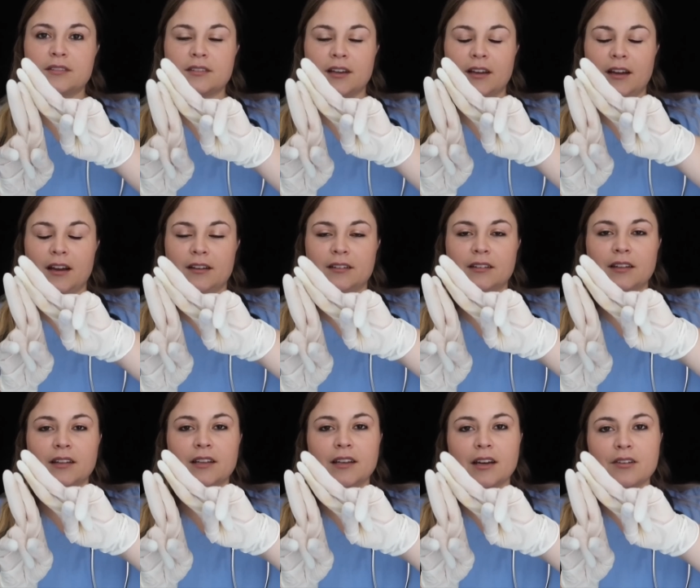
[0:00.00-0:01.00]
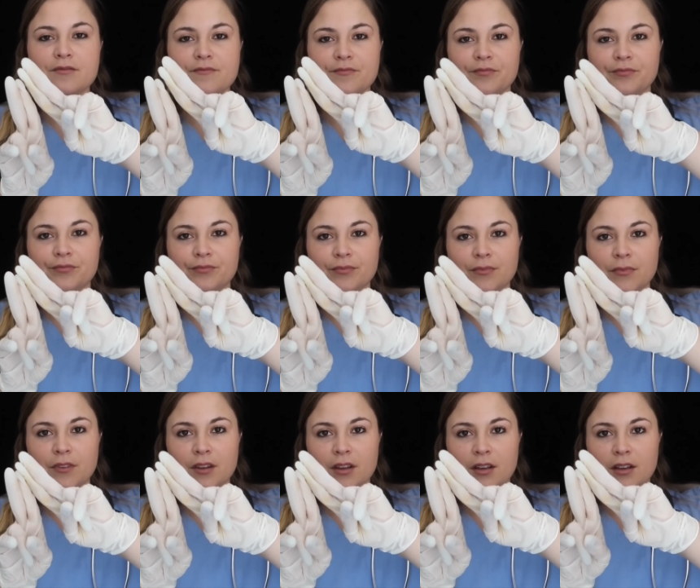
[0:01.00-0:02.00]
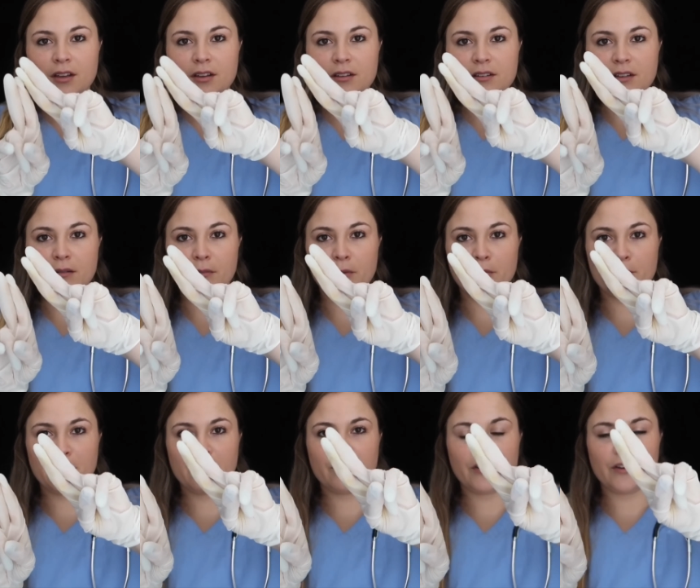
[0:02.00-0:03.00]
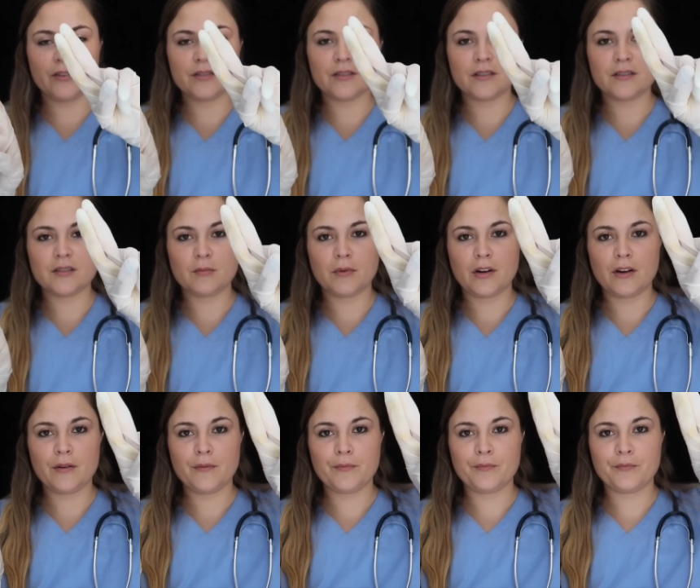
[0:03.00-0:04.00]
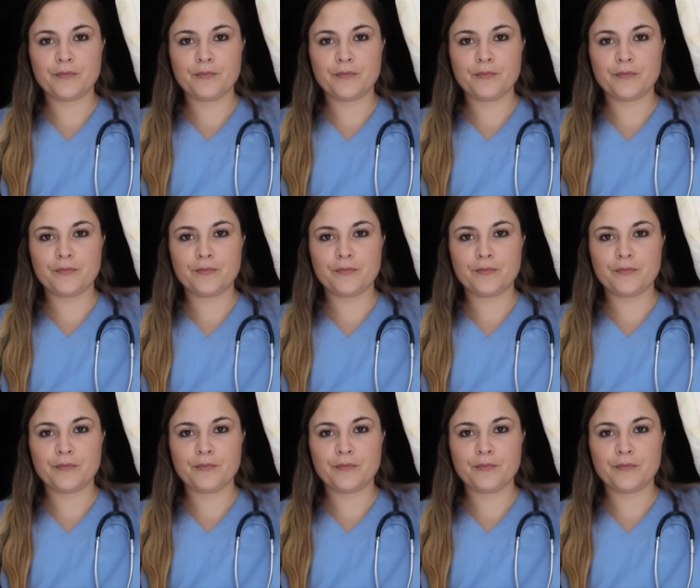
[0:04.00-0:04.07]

diagonally now. Tell me when my fingers disappear.